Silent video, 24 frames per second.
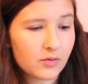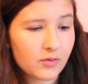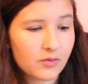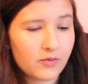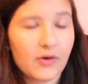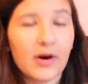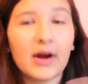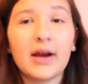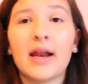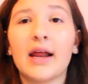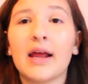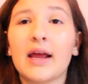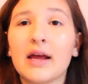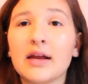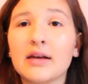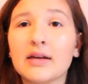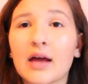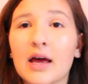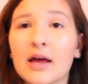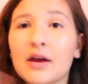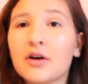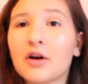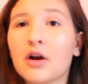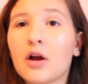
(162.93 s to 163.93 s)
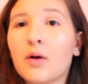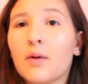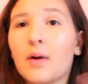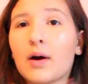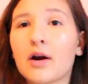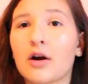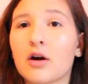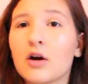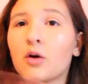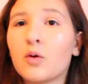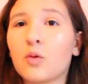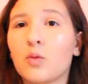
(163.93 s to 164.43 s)
right hand? I
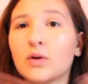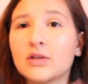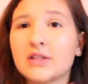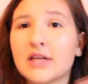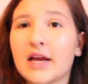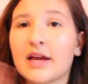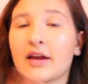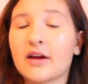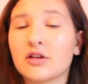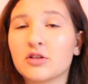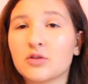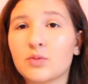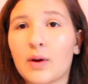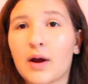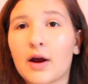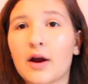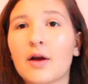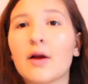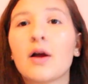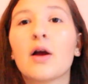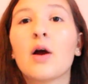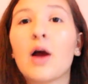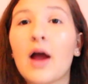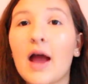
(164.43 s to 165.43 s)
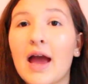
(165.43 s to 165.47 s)
don't know which hand goes where.